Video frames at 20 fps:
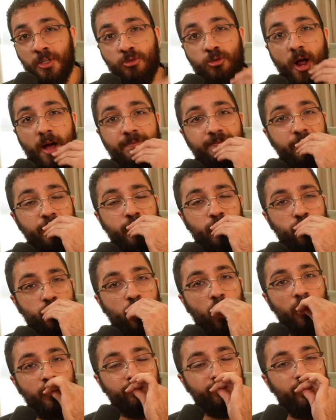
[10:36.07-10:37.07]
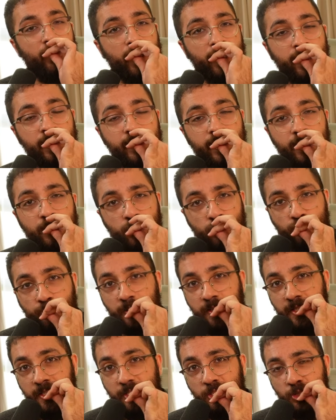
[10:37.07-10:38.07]
Graphics card fucking gets
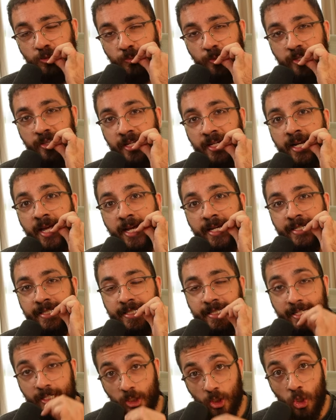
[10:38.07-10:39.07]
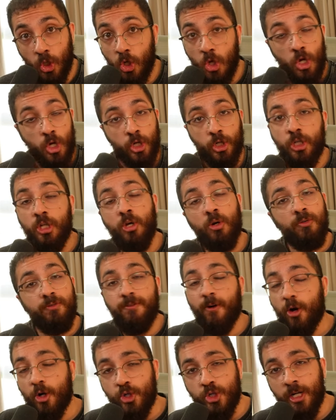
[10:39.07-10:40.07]
released within a year. New
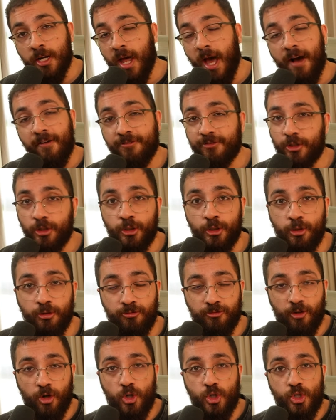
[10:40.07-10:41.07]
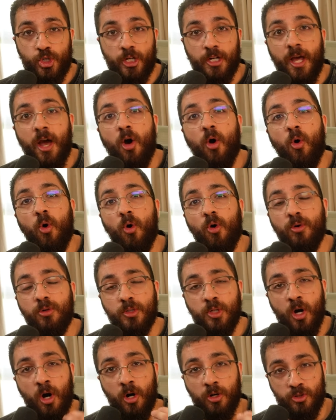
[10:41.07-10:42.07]
version after new version. A whole
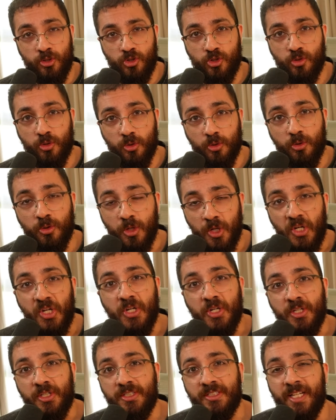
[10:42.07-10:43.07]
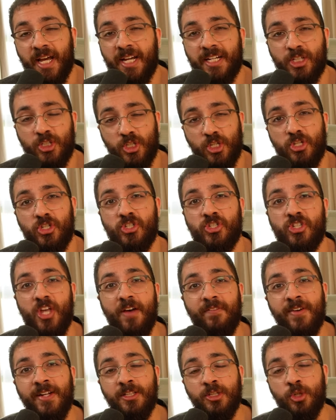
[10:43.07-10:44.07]
console takes
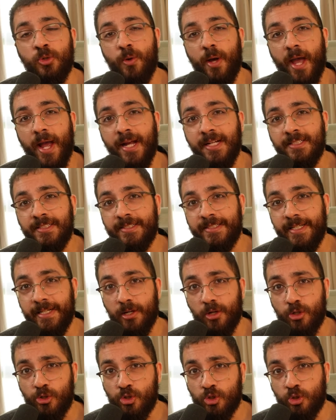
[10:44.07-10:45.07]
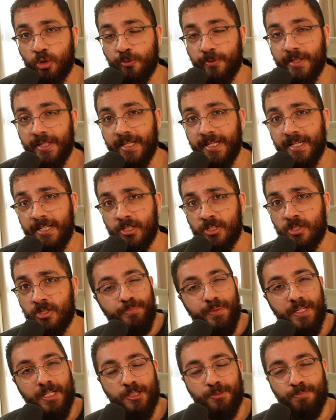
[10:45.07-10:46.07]
seven to eight years to release.
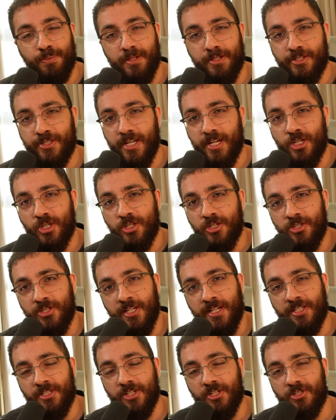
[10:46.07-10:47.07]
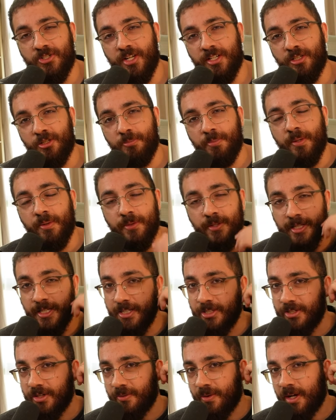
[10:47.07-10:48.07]
Because PlayStation six is set to be
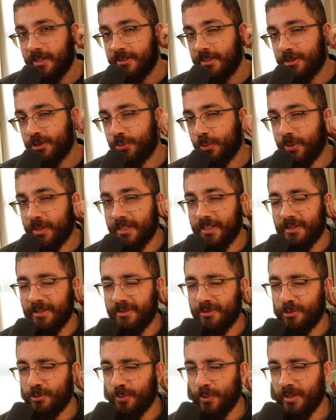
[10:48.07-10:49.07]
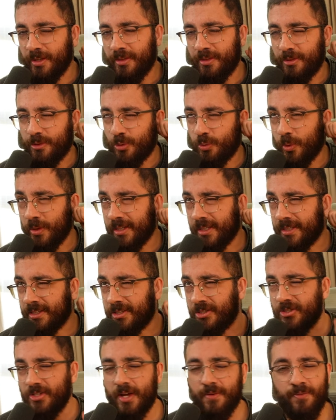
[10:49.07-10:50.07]
released around the twenty
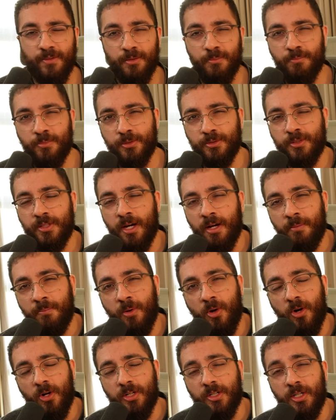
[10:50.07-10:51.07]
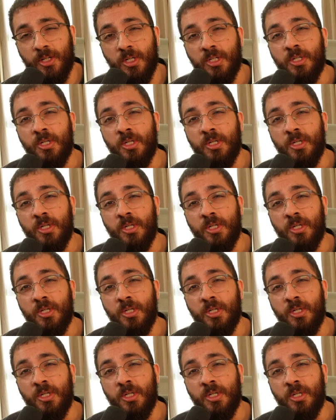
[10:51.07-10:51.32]
twenty-seven kind of mark.